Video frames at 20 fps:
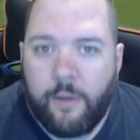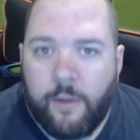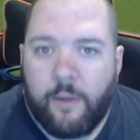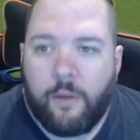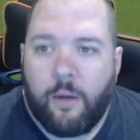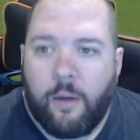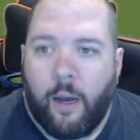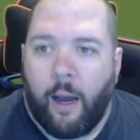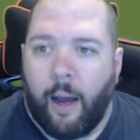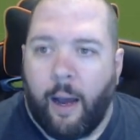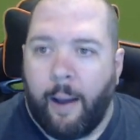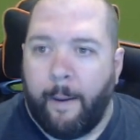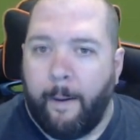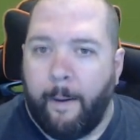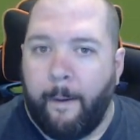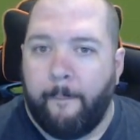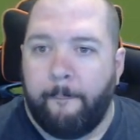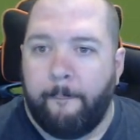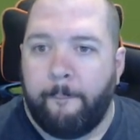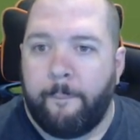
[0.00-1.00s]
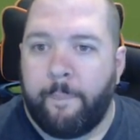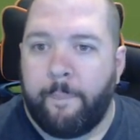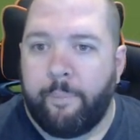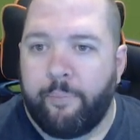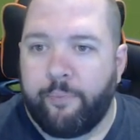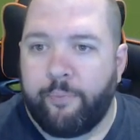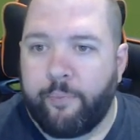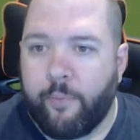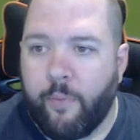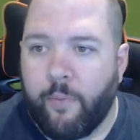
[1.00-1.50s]
on
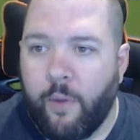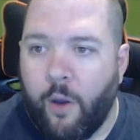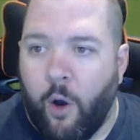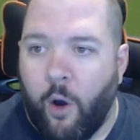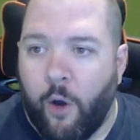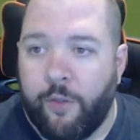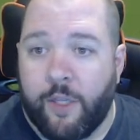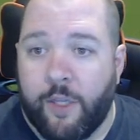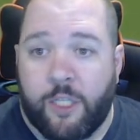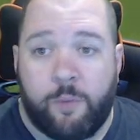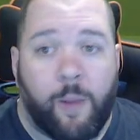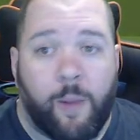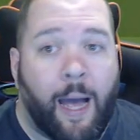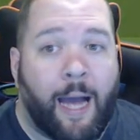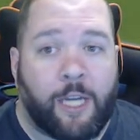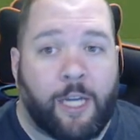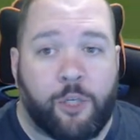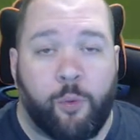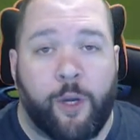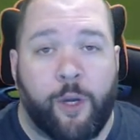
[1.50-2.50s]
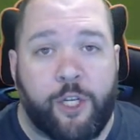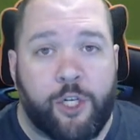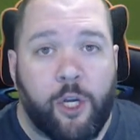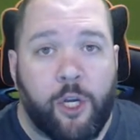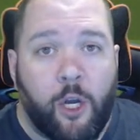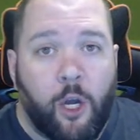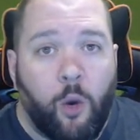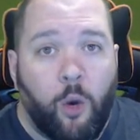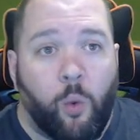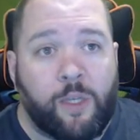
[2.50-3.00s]
the splash, which
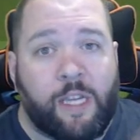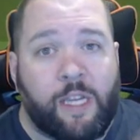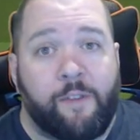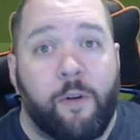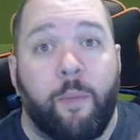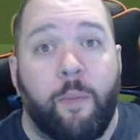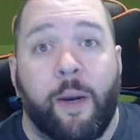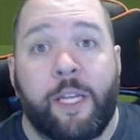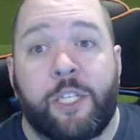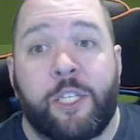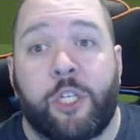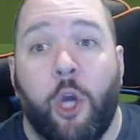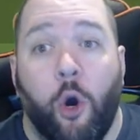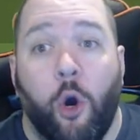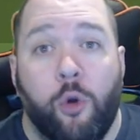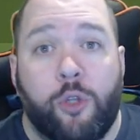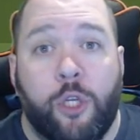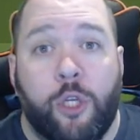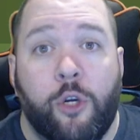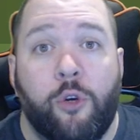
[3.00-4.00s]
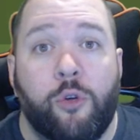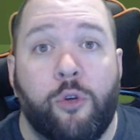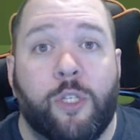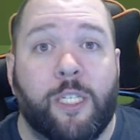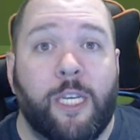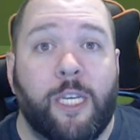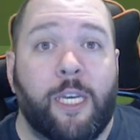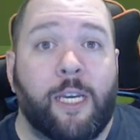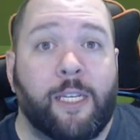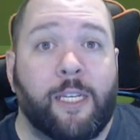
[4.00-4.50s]
was everybody's go-to,
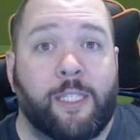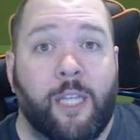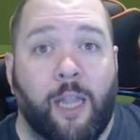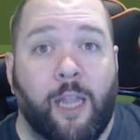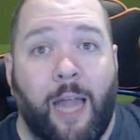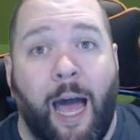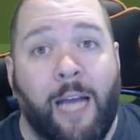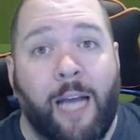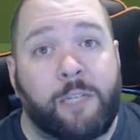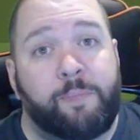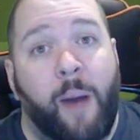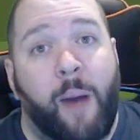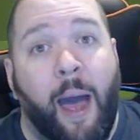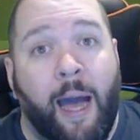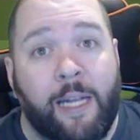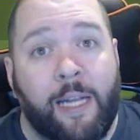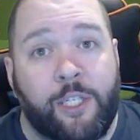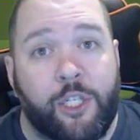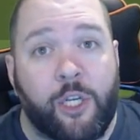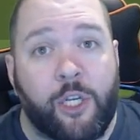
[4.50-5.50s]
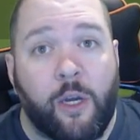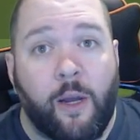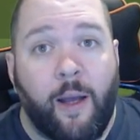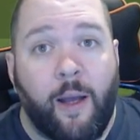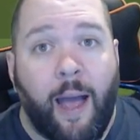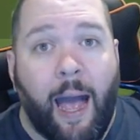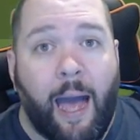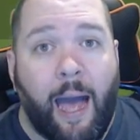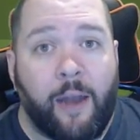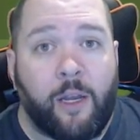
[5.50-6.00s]
seeing as the last patch
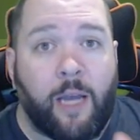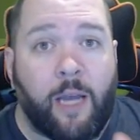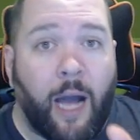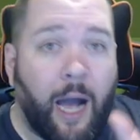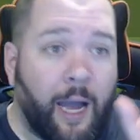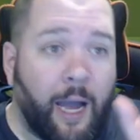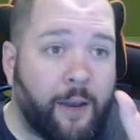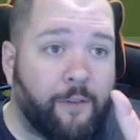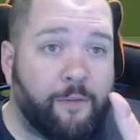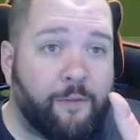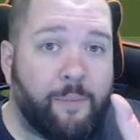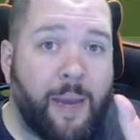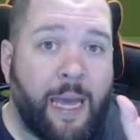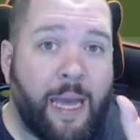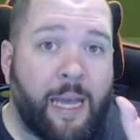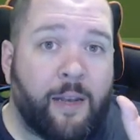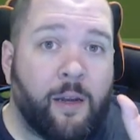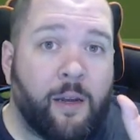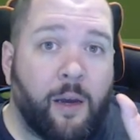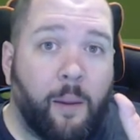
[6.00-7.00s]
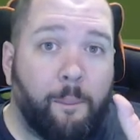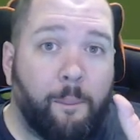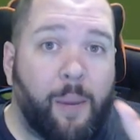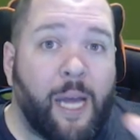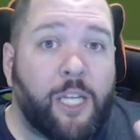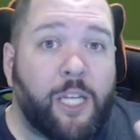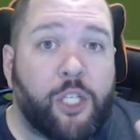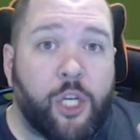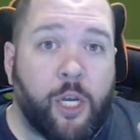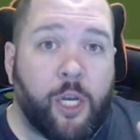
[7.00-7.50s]
had kind of made
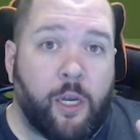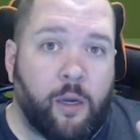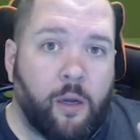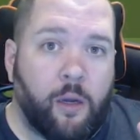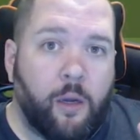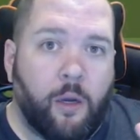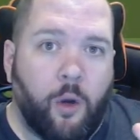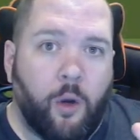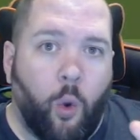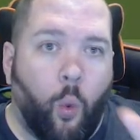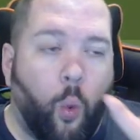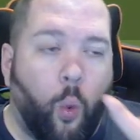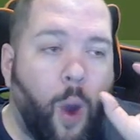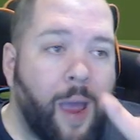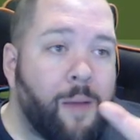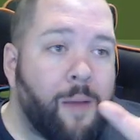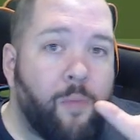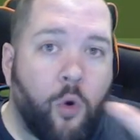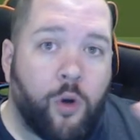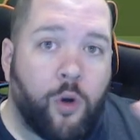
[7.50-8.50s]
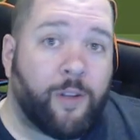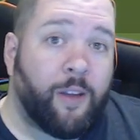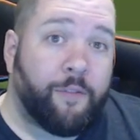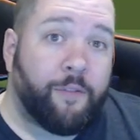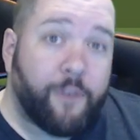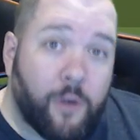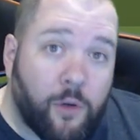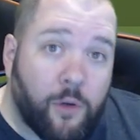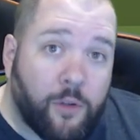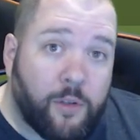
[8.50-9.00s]
pitching way more
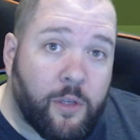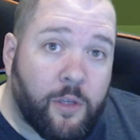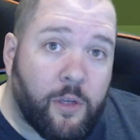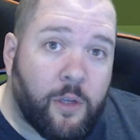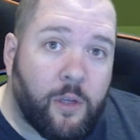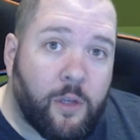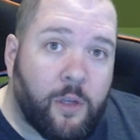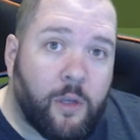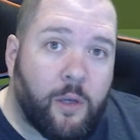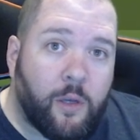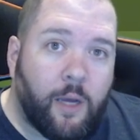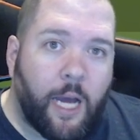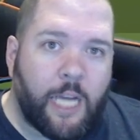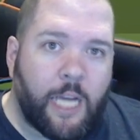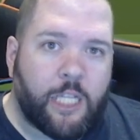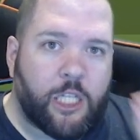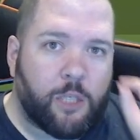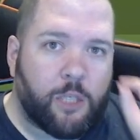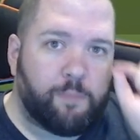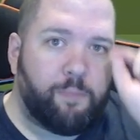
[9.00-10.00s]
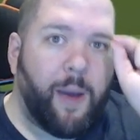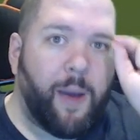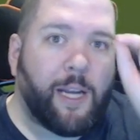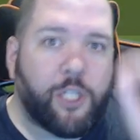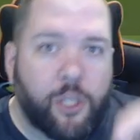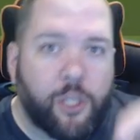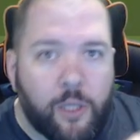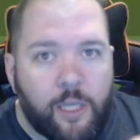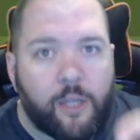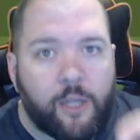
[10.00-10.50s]
difficult,
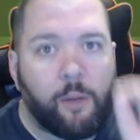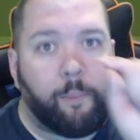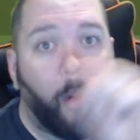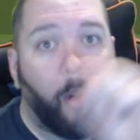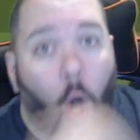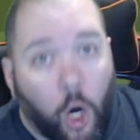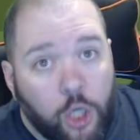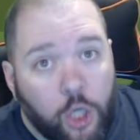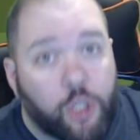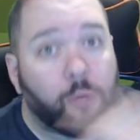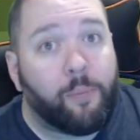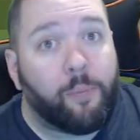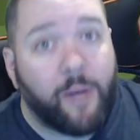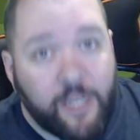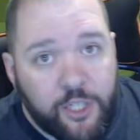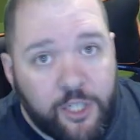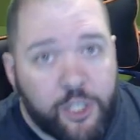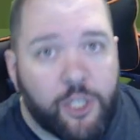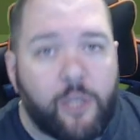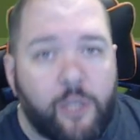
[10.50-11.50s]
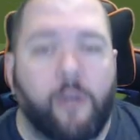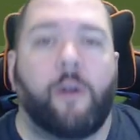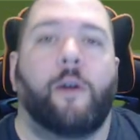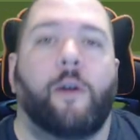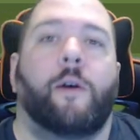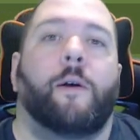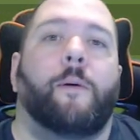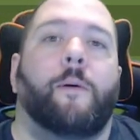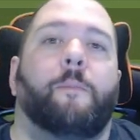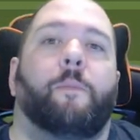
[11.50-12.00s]
especially the partial pitch.
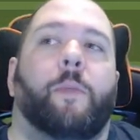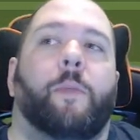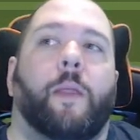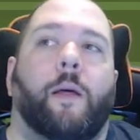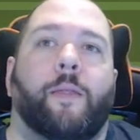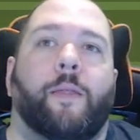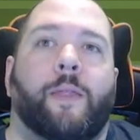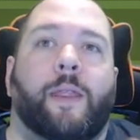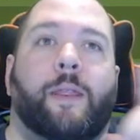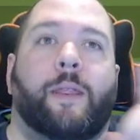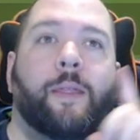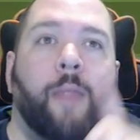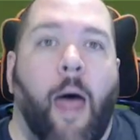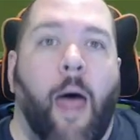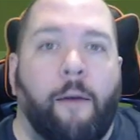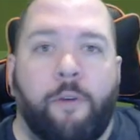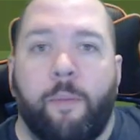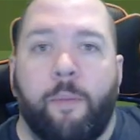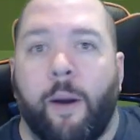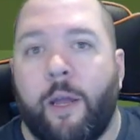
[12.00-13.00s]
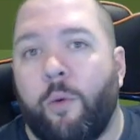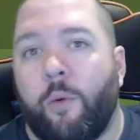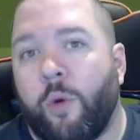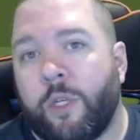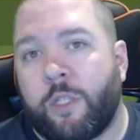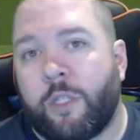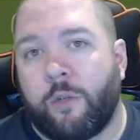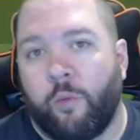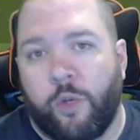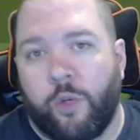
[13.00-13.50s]
Everybody
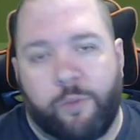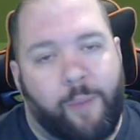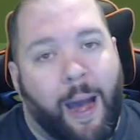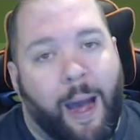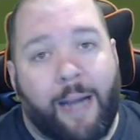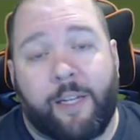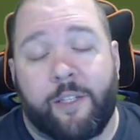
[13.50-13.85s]
was back to the